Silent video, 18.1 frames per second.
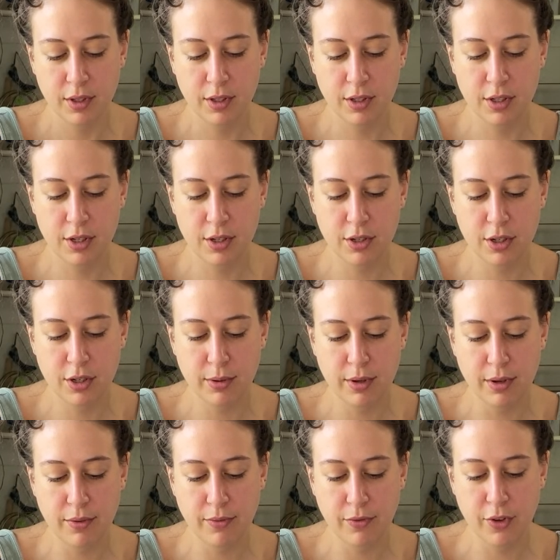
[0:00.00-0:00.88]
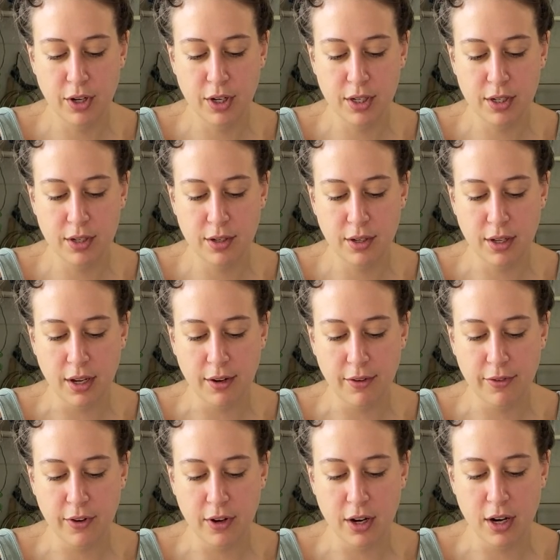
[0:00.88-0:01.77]
Do you do it
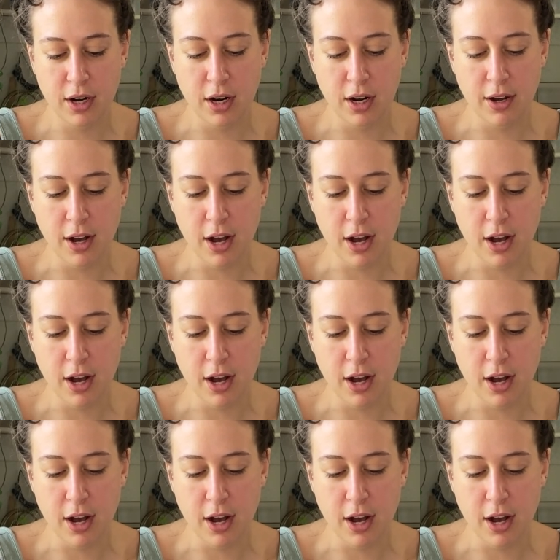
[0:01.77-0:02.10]
for a